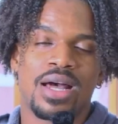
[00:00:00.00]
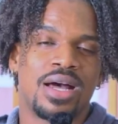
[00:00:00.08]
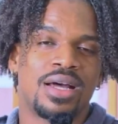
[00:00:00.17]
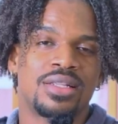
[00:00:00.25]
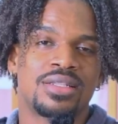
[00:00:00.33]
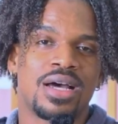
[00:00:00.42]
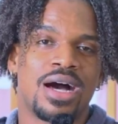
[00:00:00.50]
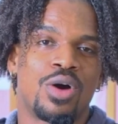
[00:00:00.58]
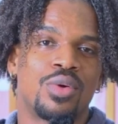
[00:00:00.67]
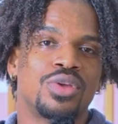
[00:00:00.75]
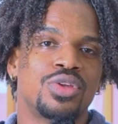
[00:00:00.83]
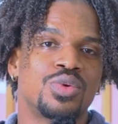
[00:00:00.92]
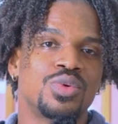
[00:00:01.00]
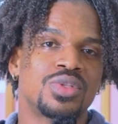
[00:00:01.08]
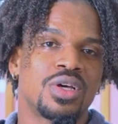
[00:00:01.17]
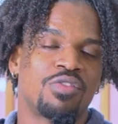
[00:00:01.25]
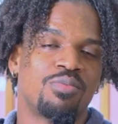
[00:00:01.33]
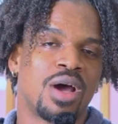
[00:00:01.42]
and our
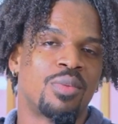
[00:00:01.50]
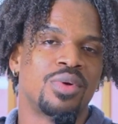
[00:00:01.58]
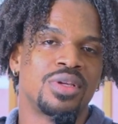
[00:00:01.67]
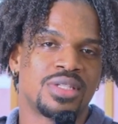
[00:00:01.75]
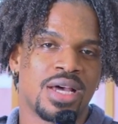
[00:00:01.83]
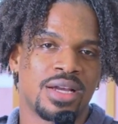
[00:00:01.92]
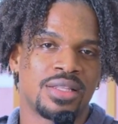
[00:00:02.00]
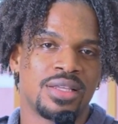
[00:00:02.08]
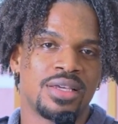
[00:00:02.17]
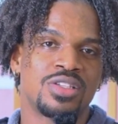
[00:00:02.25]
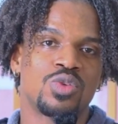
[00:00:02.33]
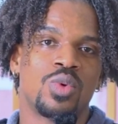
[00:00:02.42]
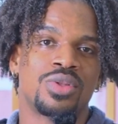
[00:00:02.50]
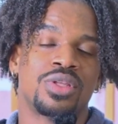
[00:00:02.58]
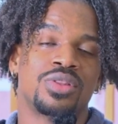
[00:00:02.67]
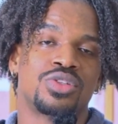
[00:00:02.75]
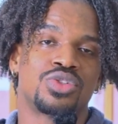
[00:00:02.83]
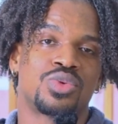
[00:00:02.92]
use of memory techniques
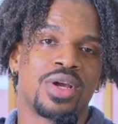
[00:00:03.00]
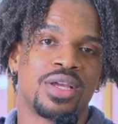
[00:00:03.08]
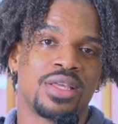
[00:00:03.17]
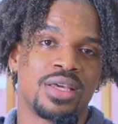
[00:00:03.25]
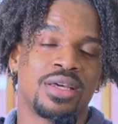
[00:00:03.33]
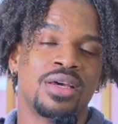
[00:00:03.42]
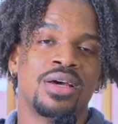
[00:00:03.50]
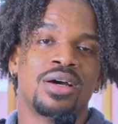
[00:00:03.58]
within the training